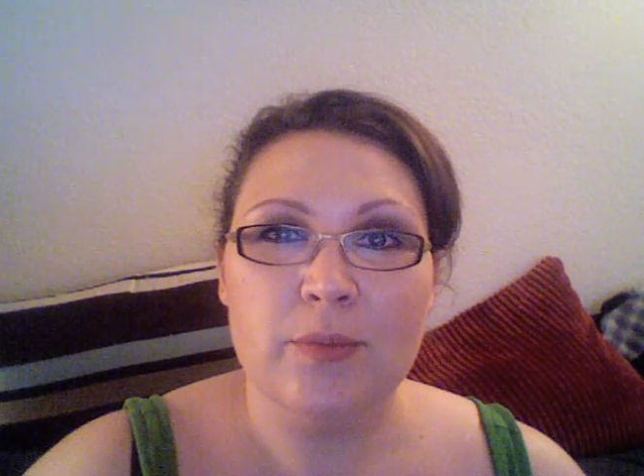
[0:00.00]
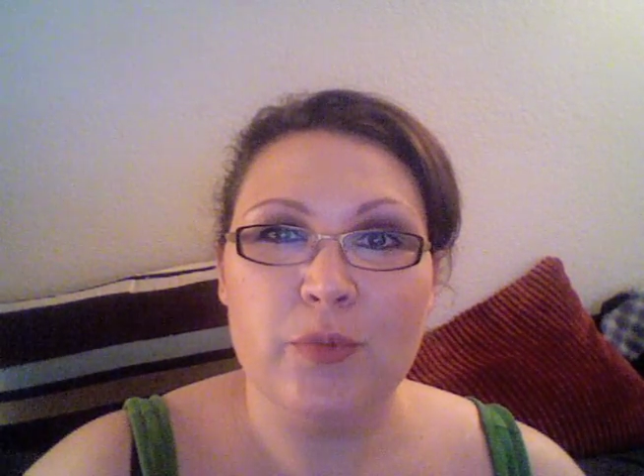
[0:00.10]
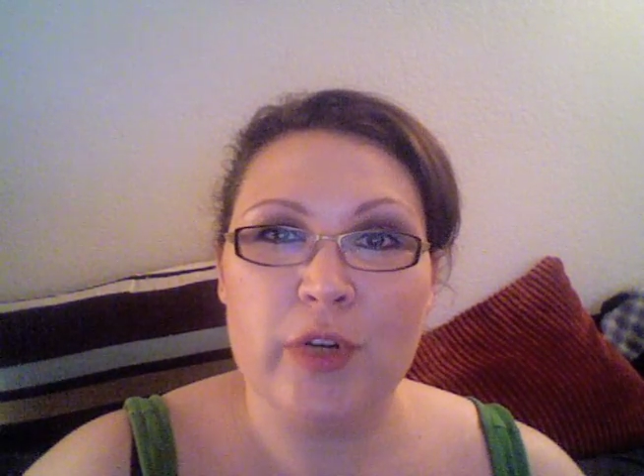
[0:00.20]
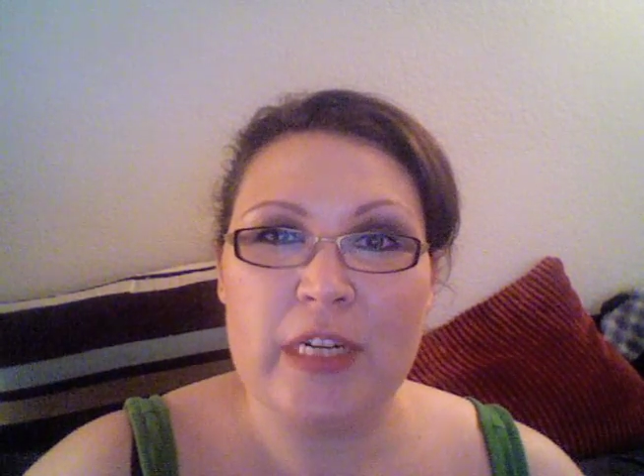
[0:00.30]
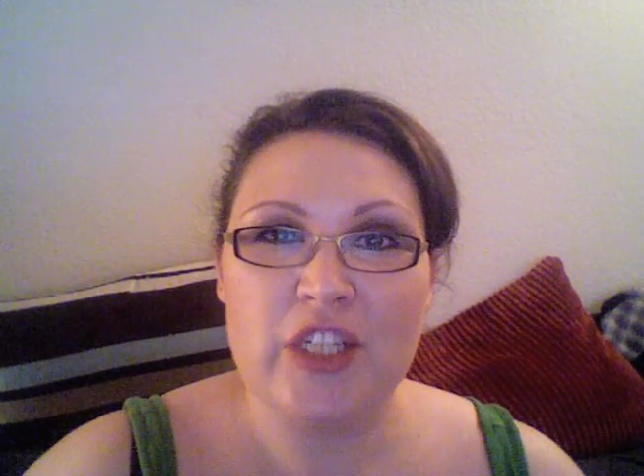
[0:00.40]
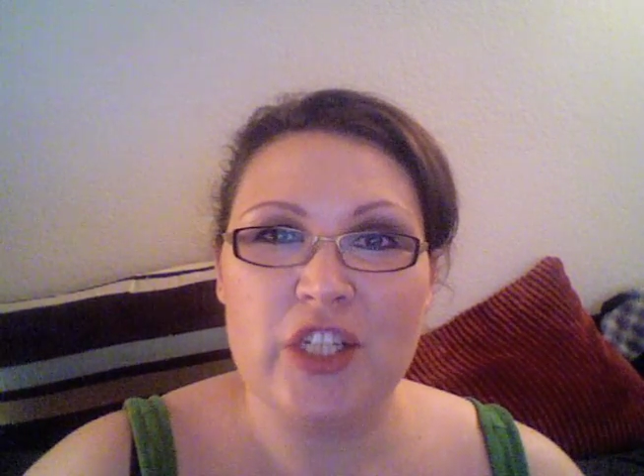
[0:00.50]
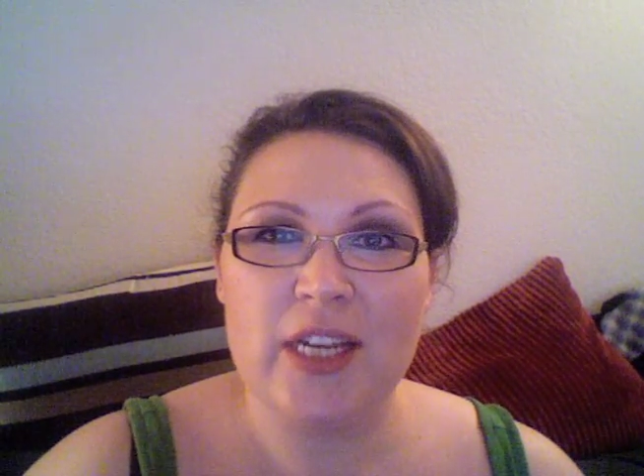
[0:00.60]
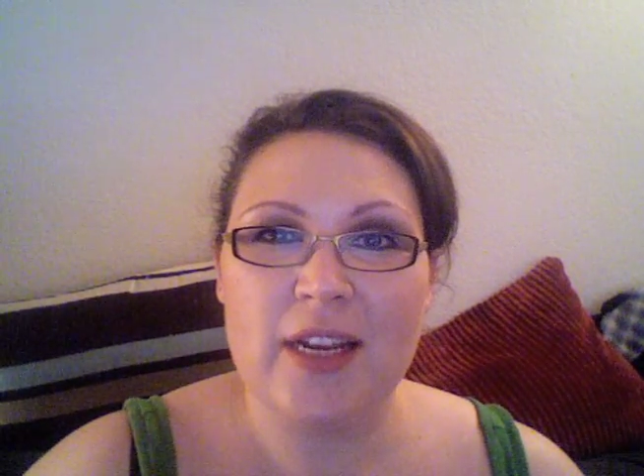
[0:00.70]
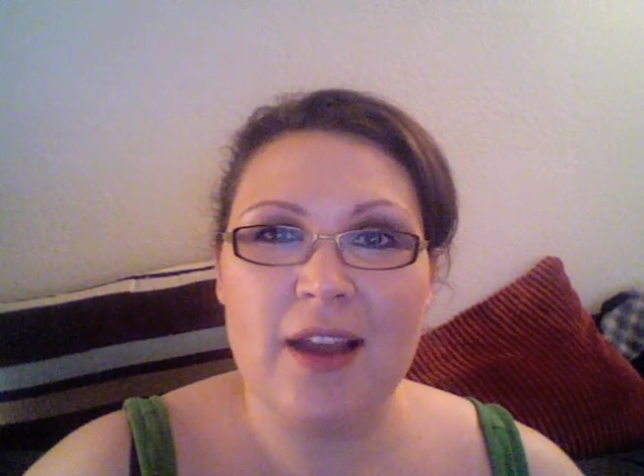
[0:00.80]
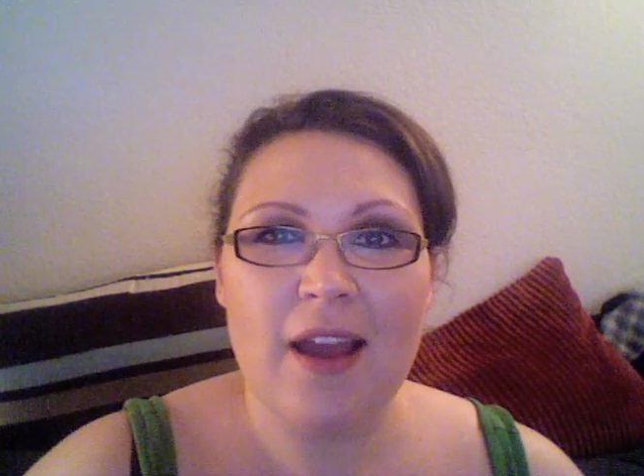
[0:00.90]

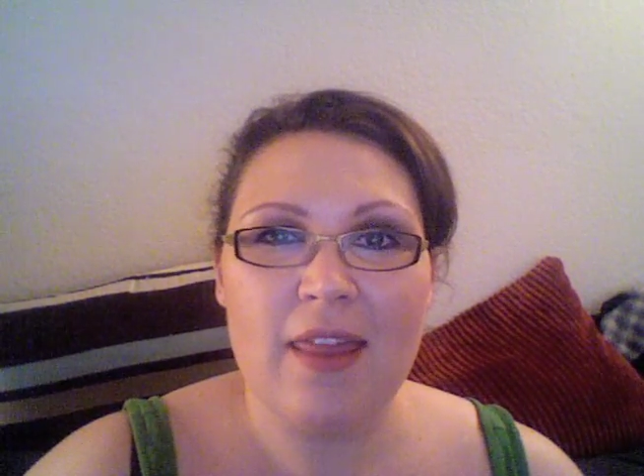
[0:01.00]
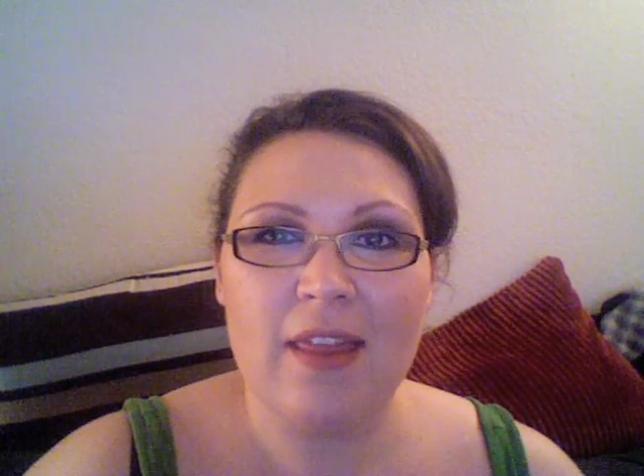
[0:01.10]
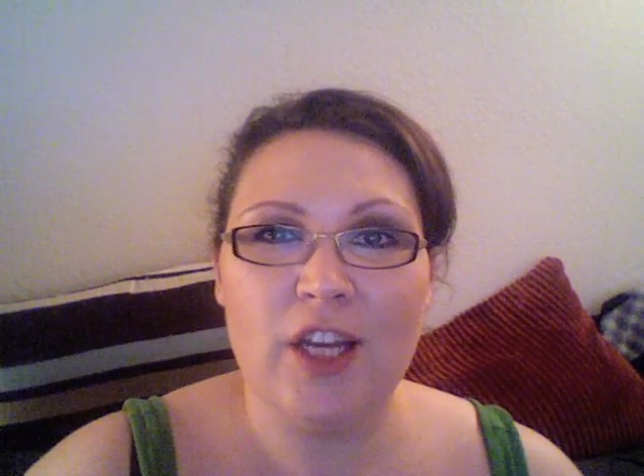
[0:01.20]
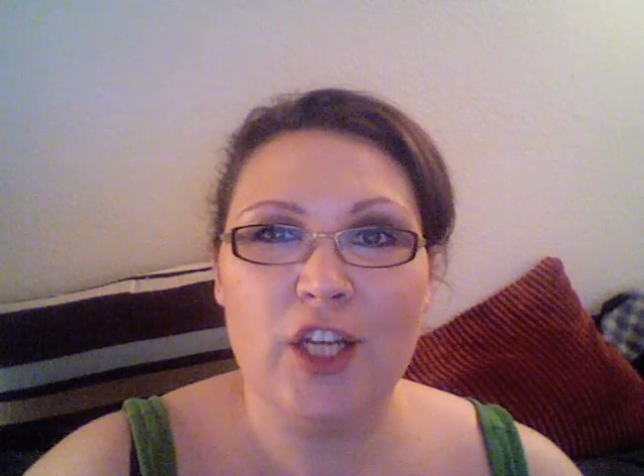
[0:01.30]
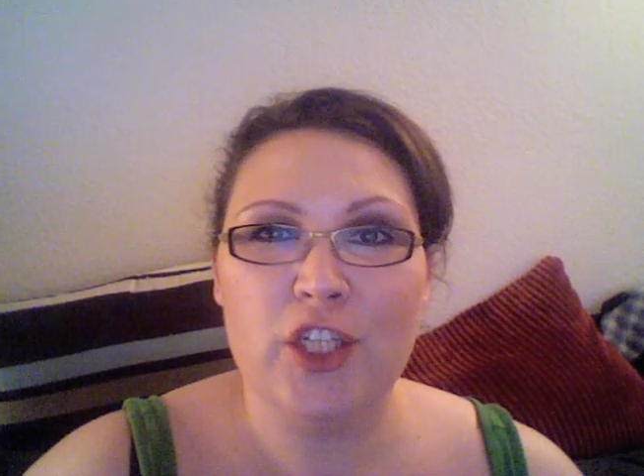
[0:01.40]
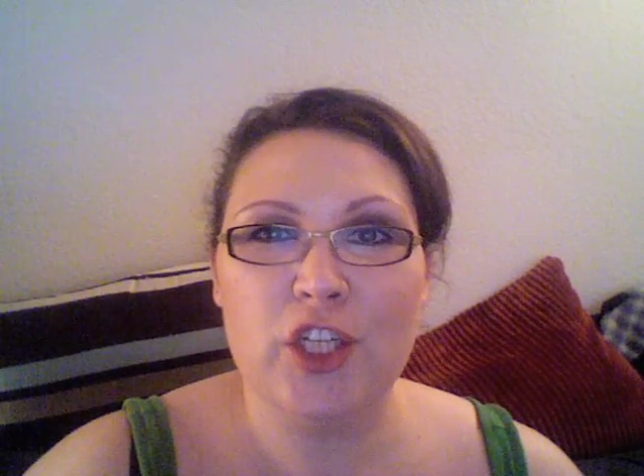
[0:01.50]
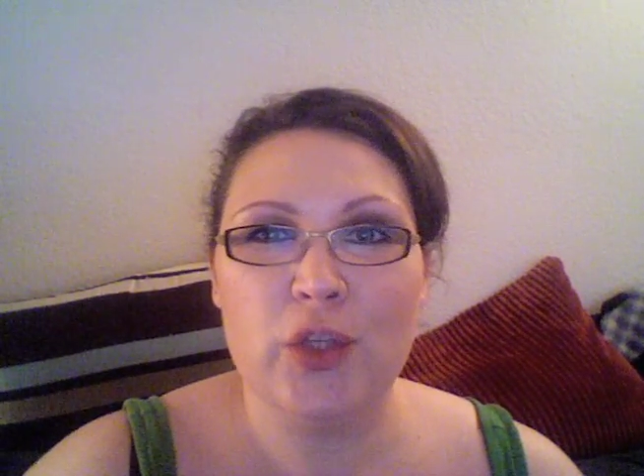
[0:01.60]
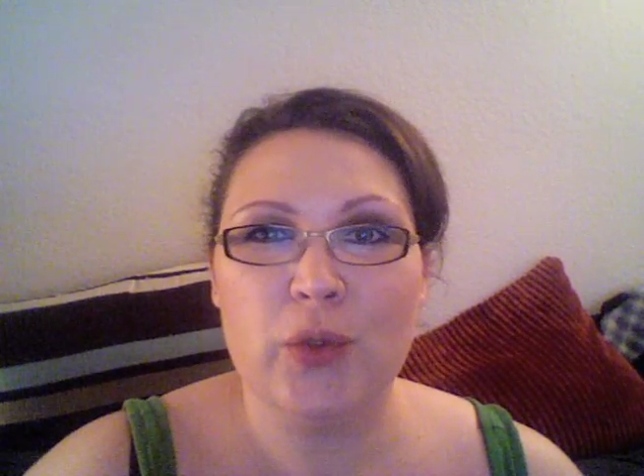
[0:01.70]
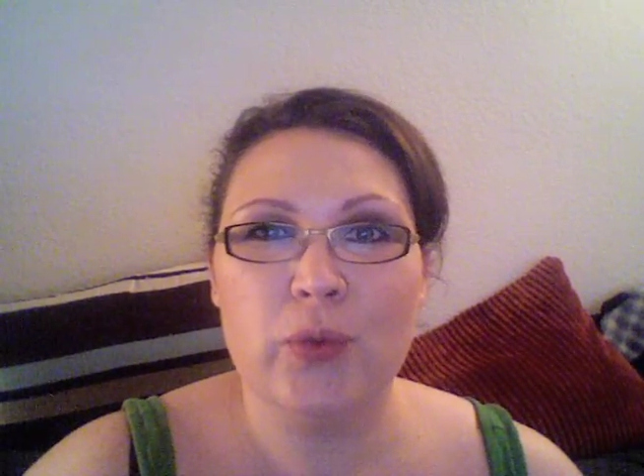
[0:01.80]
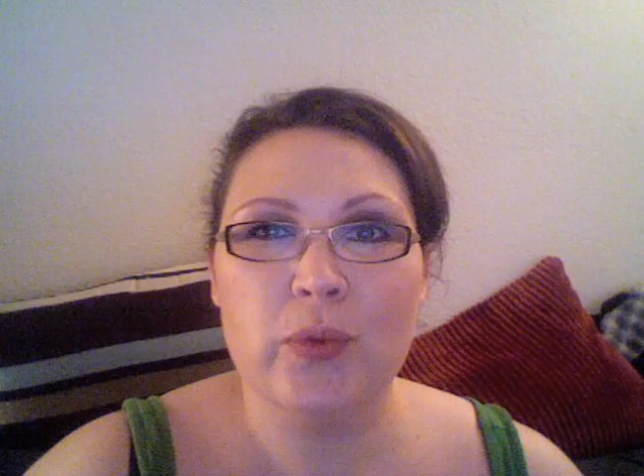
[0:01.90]
preaching the good
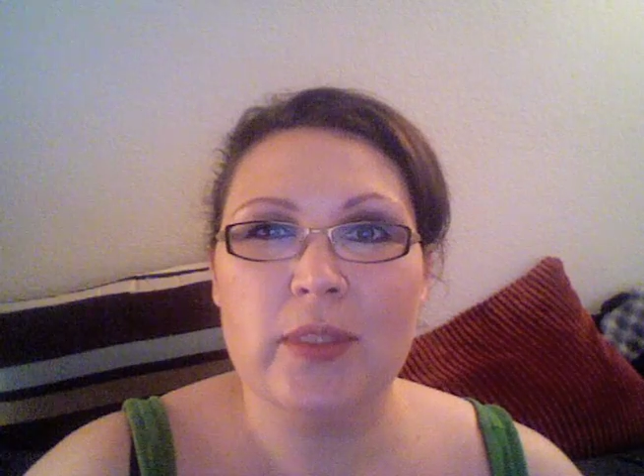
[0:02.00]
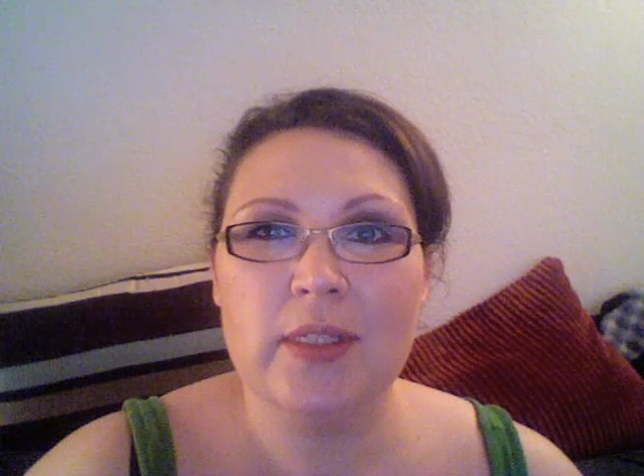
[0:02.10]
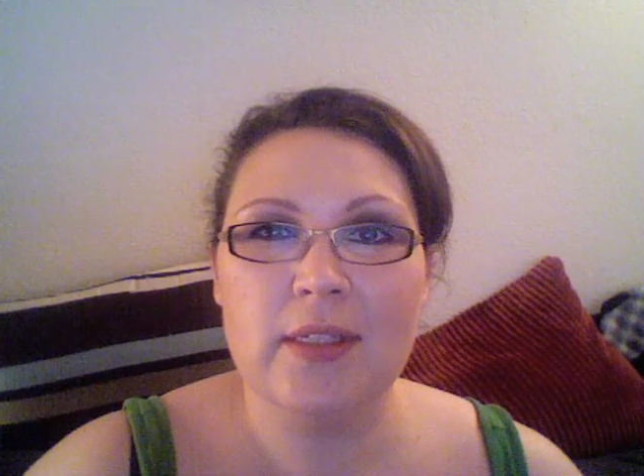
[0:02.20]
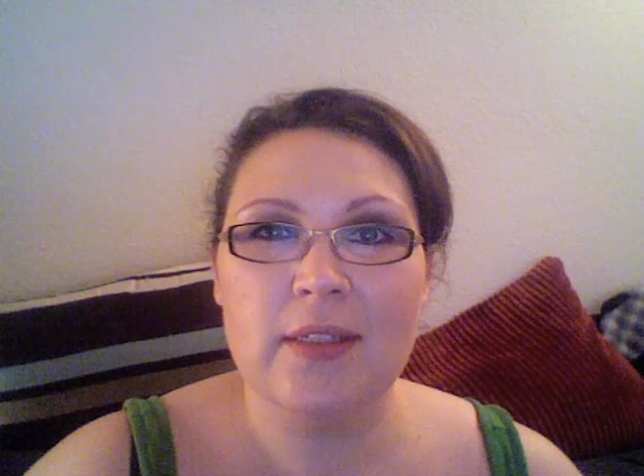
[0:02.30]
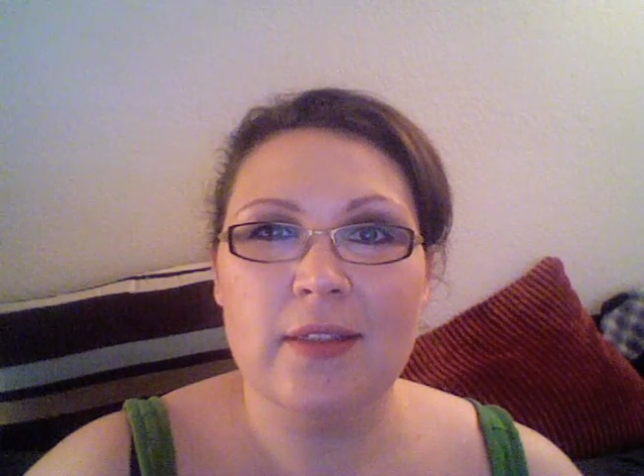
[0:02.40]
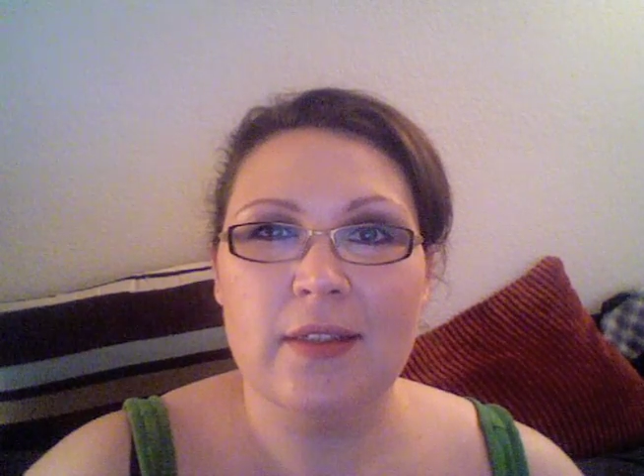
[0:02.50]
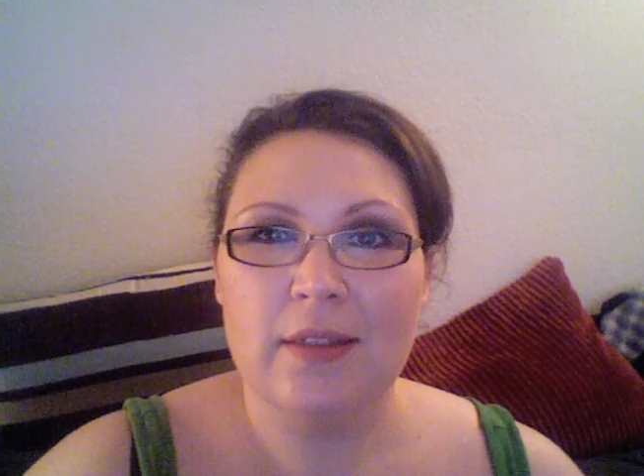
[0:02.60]
news,